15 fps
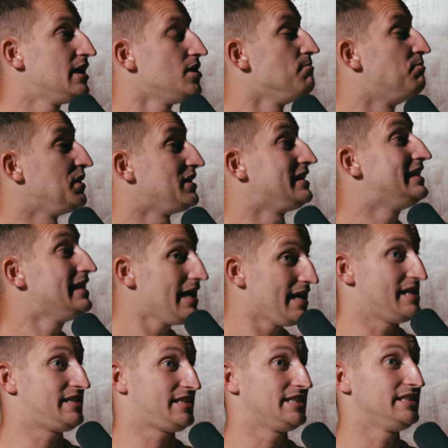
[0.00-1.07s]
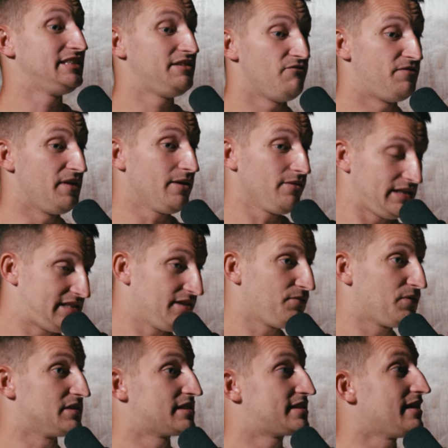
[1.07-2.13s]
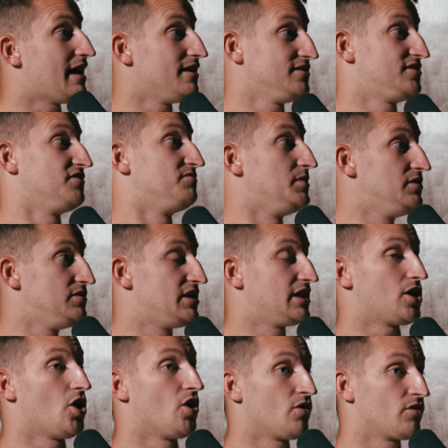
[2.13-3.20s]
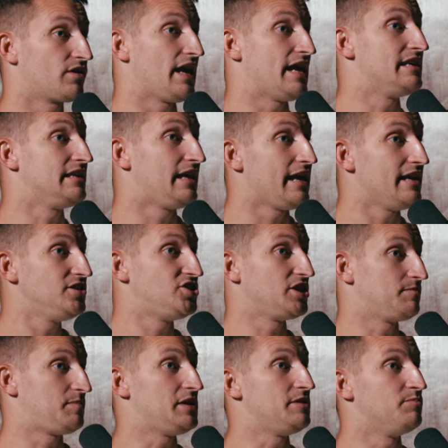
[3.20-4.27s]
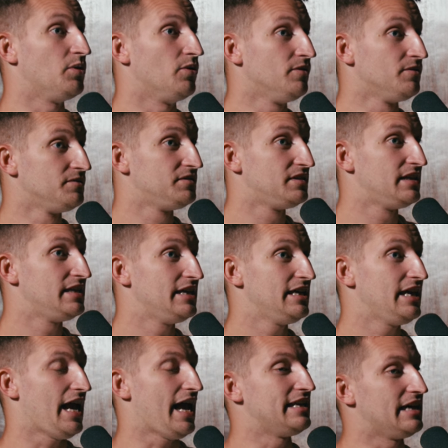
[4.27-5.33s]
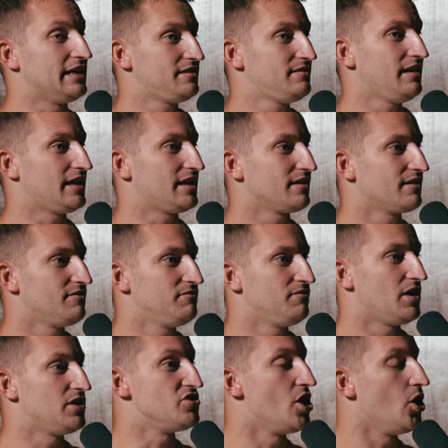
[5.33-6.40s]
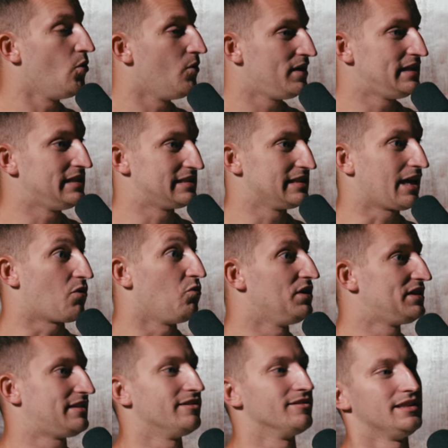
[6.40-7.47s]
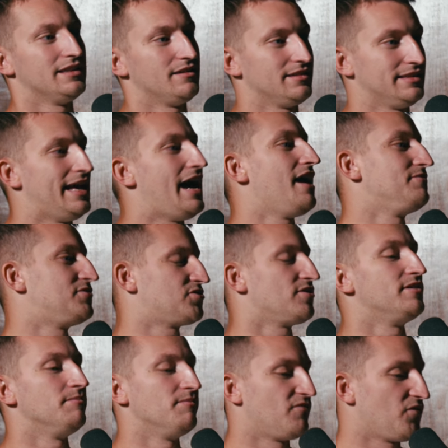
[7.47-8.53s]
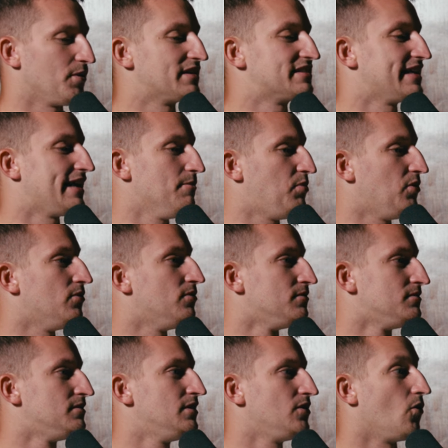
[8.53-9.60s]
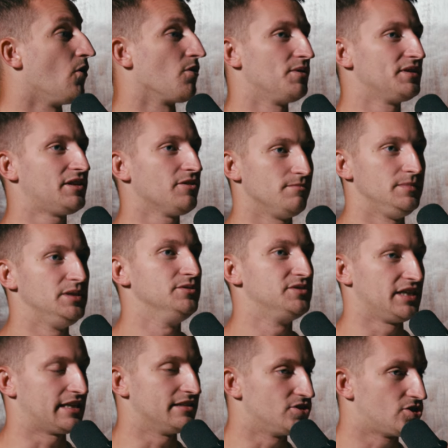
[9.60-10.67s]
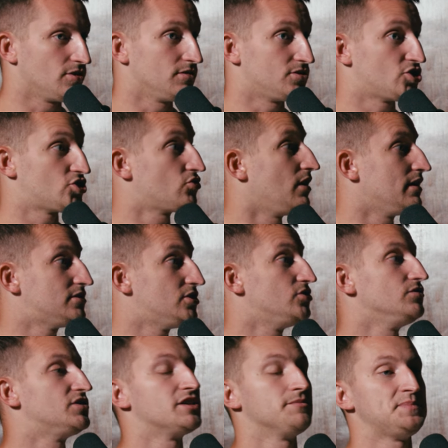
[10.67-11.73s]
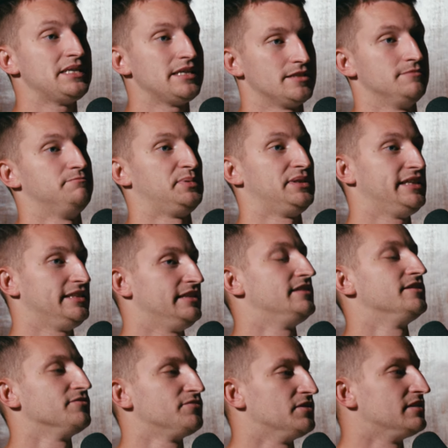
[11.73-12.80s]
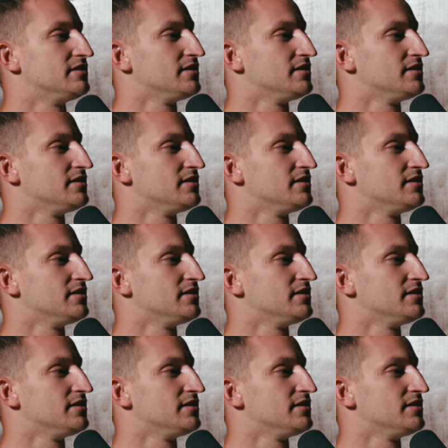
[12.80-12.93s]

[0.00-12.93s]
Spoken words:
But yet very different styles of music are engaging people. And I think no one is like with their live stream, for example, or with their music in church trying to do something completely different.